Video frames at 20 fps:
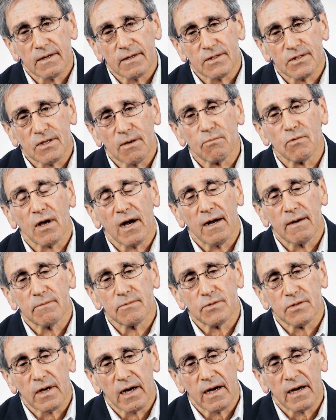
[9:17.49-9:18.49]

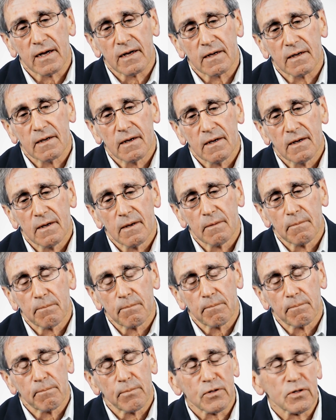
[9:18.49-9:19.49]
Sometimes I
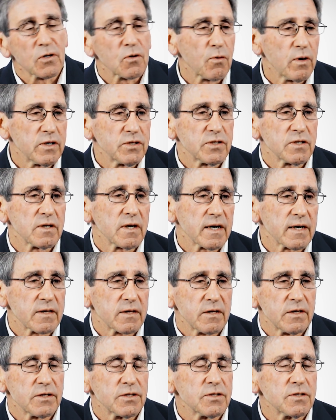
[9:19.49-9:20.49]
put the question like
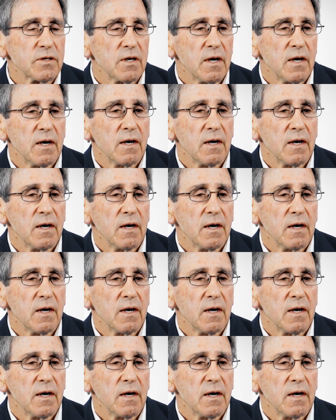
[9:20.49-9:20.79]
this,